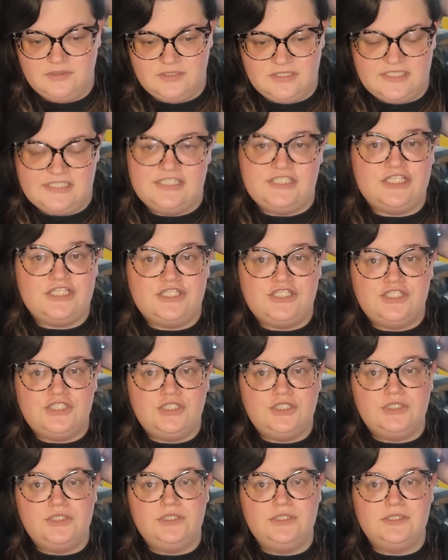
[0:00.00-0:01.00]
the
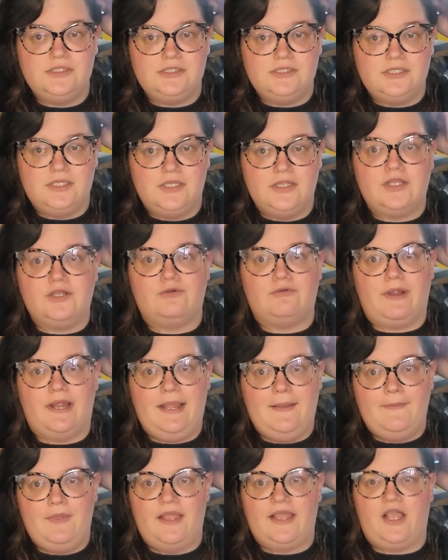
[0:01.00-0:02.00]
sisters, the
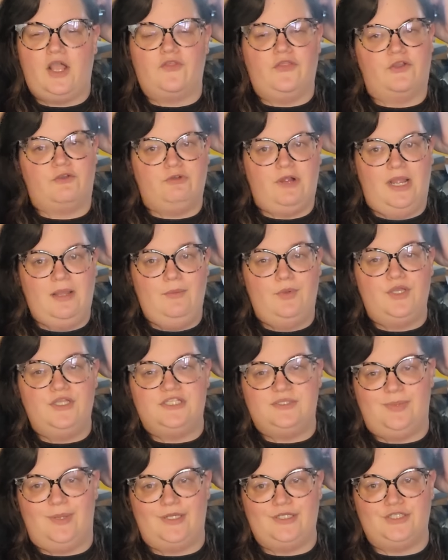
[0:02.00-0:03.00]
grandma, the grandma
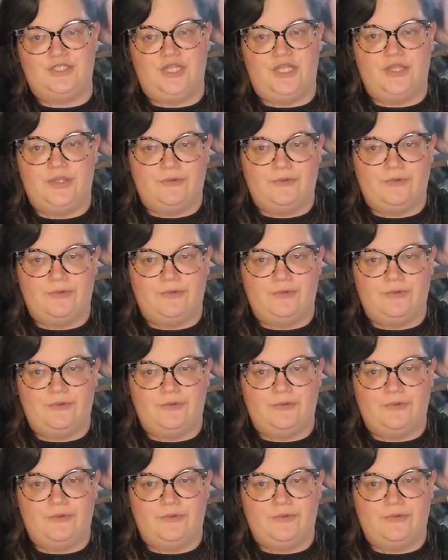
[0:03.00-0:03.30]
especially.